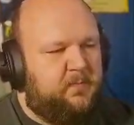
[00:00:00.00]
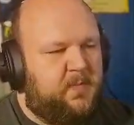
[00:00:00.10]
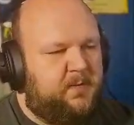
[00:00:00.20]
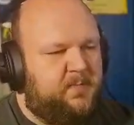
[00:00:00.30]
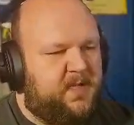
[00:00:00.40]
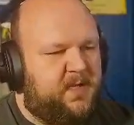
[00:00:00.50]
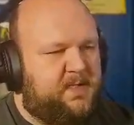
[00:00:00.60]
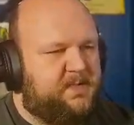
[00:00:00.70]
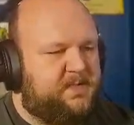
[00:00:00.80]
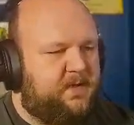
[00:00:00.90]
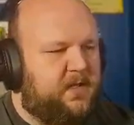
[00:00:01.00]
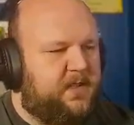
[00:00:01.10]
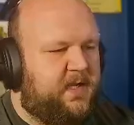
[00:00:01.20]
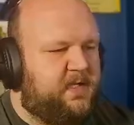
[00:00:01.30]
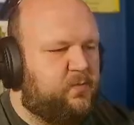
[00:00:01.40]
might be a necessary
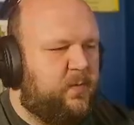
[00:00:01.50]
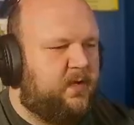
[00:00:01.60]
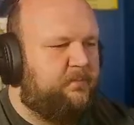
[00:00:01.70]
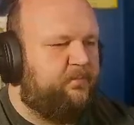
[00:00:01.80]
thing as well.